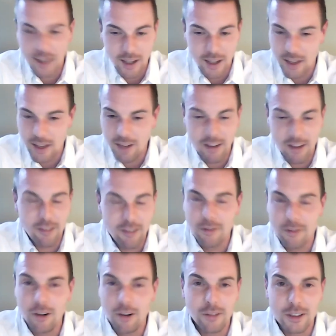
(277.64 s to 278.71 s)
if they're
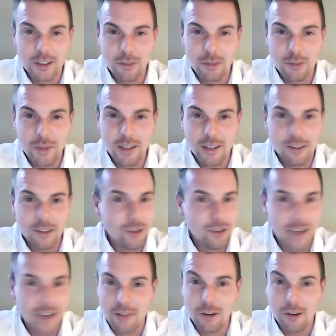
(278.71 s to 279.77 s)
involved in something, you
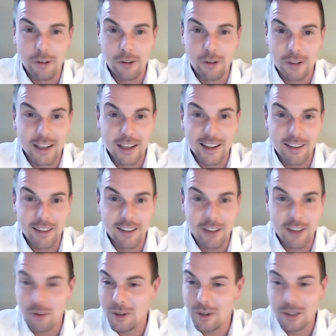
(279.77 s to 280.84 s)
get involved in it. If
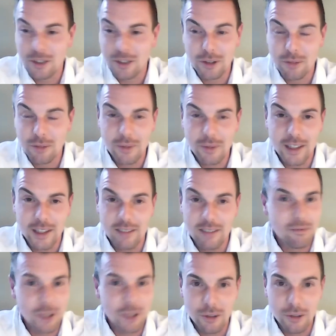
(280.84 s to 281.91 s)
they want to do something,
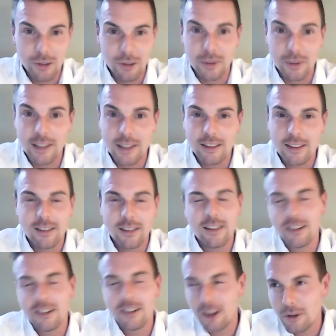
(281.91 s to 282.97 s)
you do it.
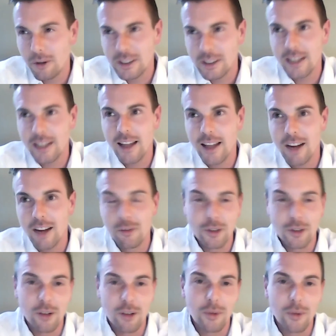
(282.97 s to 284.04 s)
Don't sit there and
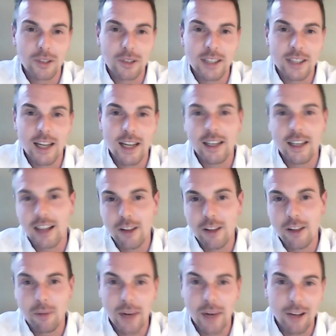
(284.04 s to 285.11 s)
try and watch the telly and let
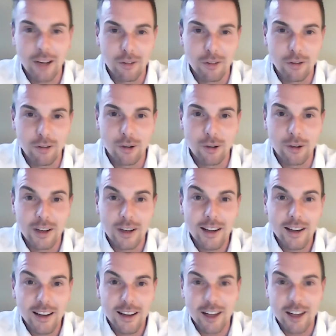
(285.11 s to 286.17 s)
them play on the floor
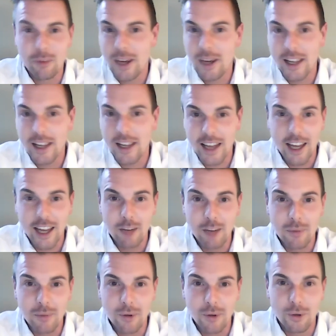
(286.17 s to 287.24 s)
and play a
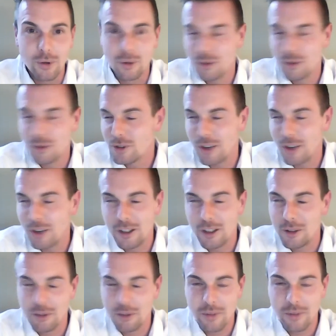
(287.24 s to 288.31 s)
game or try and
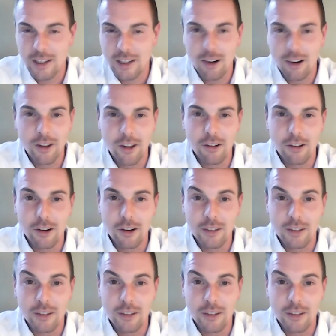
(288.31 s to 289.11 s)
do something on their own.